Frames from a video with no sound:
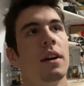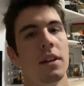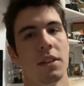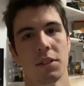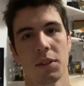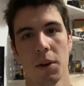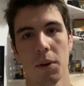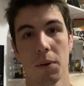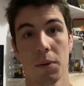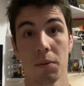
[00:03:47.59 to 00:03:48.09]

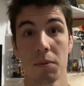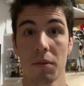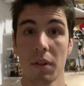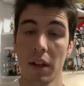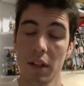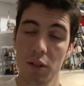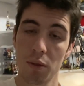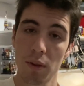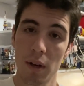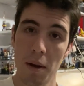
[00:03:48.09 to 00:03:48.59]
So
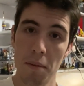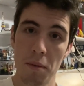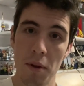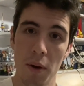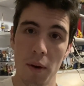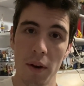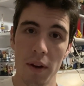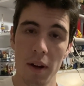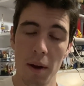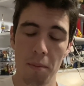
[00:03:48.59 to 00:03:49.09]
that's what I'm
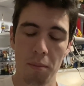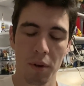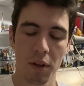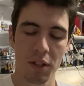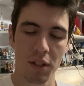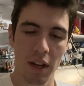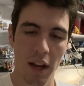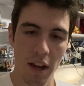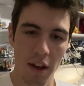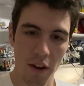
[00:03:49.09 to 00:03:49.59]
doing. I
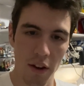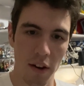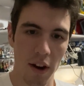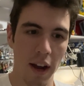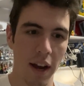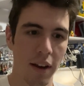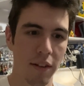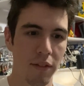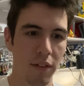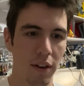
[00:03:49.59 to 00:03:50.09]
appreciate you,
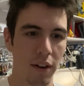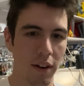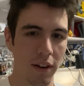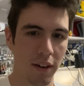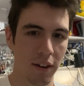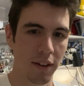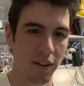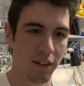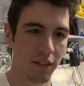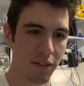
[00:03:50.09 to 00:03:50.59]
Greg,
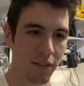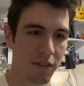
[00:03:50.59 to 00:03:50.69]
for